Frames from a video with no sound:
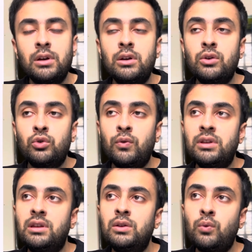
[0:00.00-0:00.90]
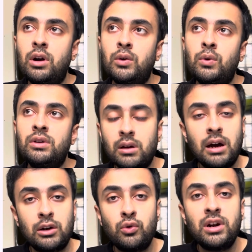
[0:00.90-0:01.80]
So with this, what was
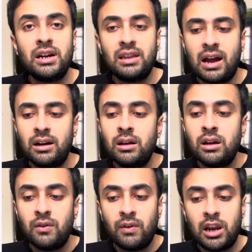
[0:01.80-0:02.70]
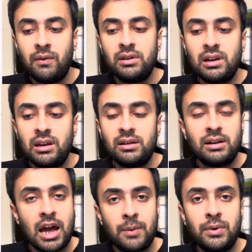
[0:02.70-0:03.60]
concluded that whenever there is a
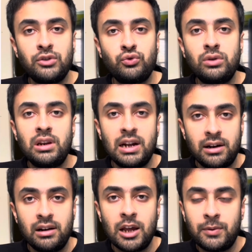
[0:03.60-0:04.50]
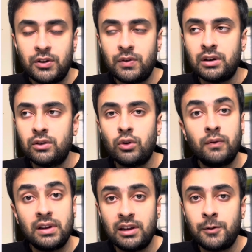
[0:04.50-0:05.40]
damage to the lateral hemispheres
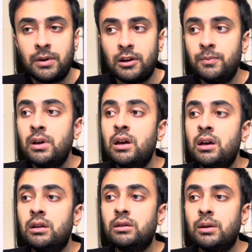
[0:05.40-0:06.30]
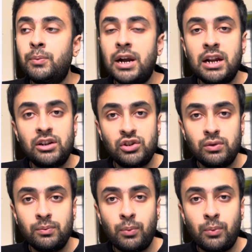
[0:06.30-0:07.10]
of the cerebellum, the prediction